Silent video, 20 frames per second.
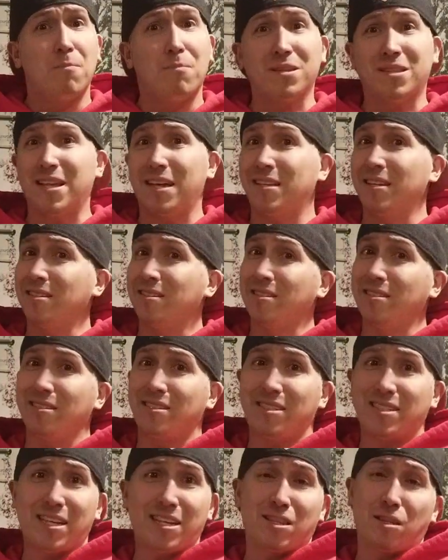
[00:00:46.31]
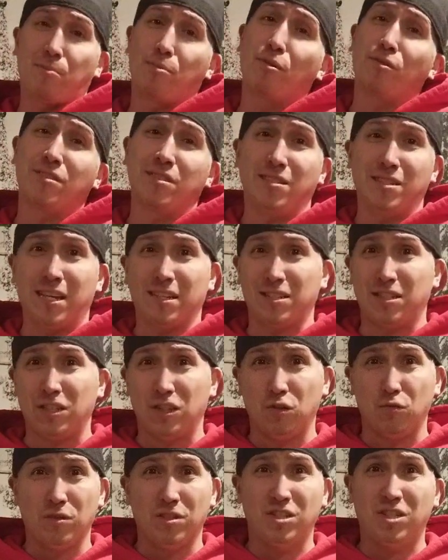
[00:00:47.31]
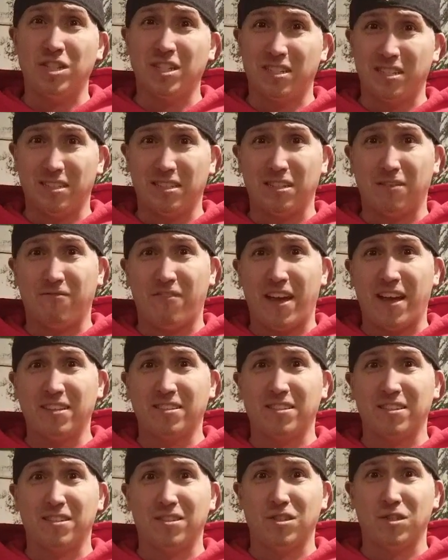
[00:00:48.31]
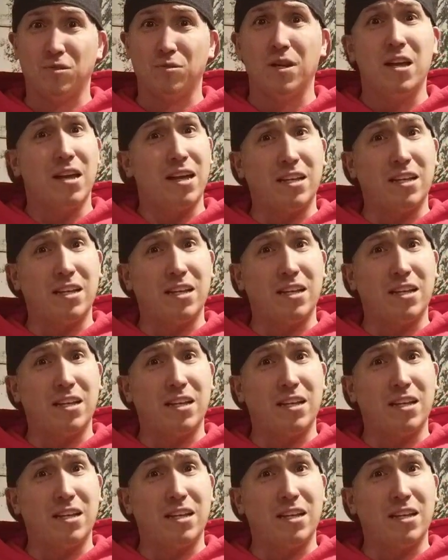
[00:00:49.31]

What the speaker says: but that doesn't say that the person next to you is just as advanced as you.